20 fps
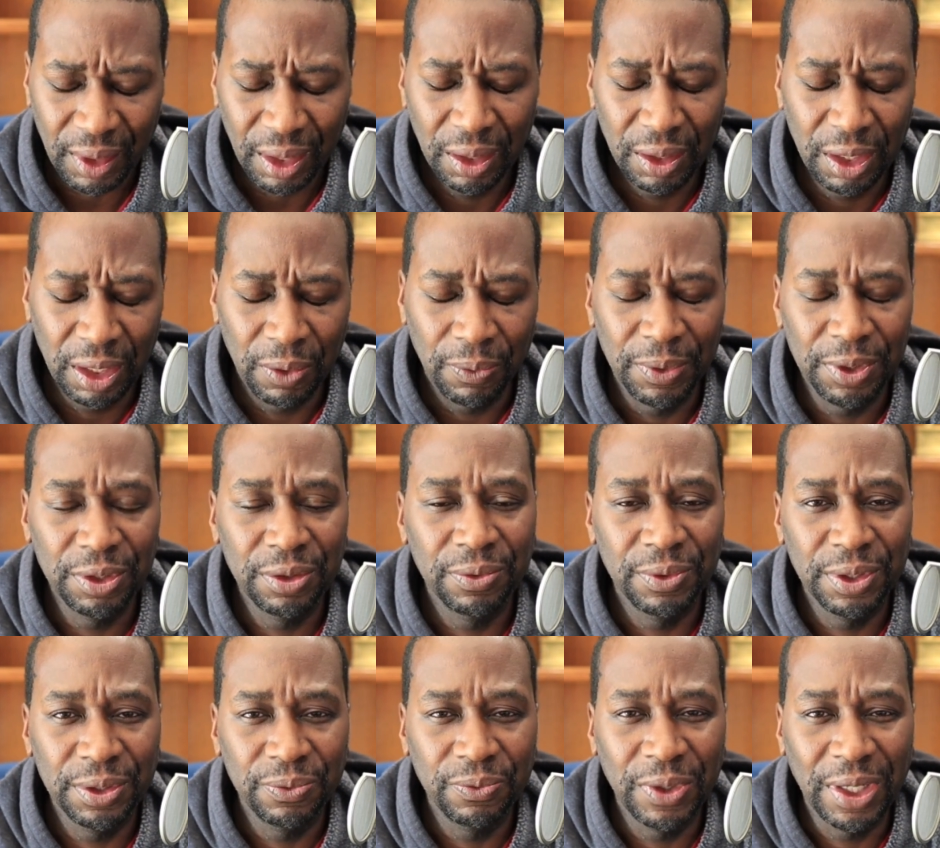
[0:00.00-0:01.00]

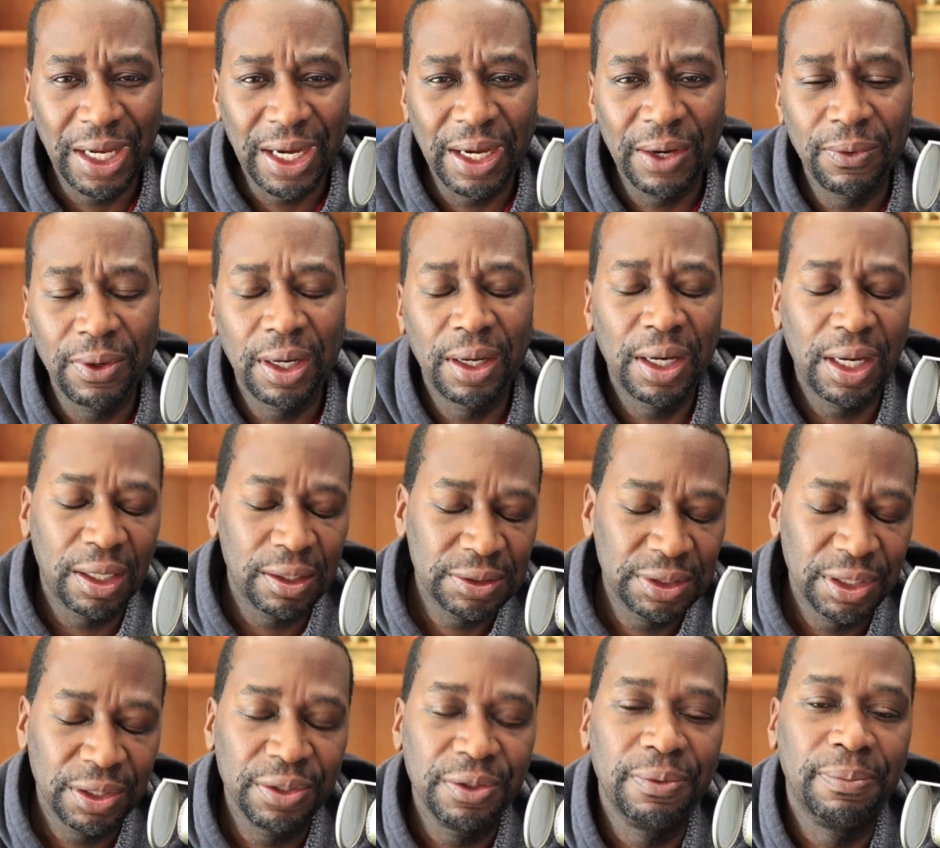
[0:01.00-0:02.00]
I'll
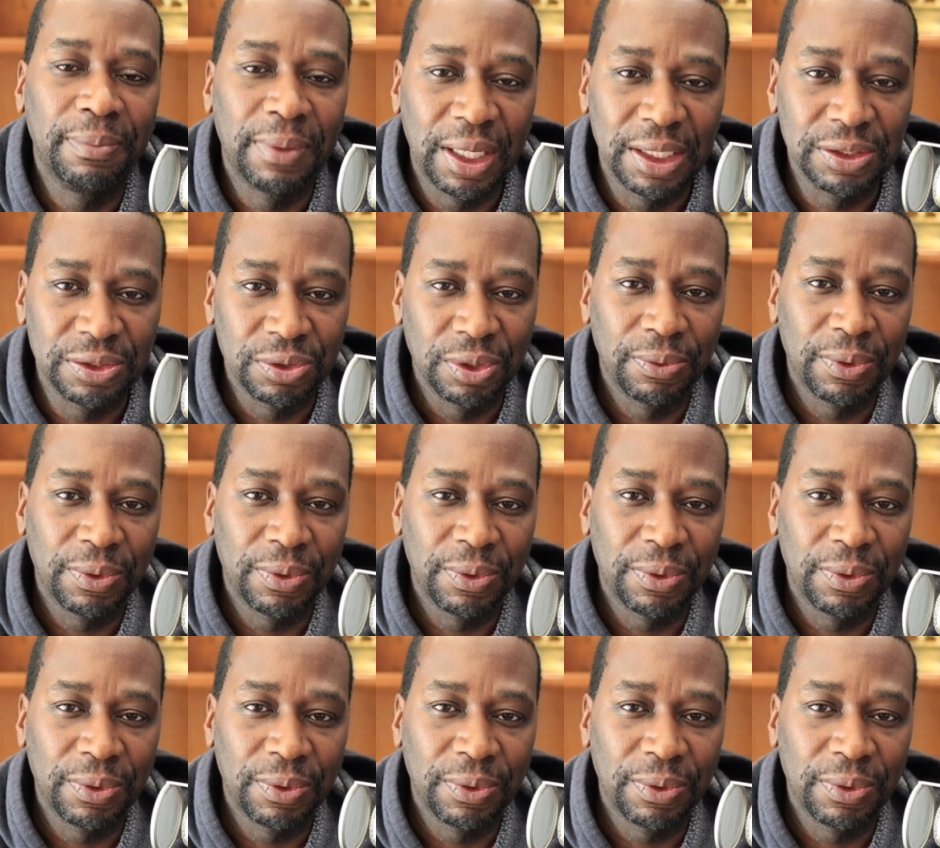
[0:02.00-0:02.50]
tell you my story.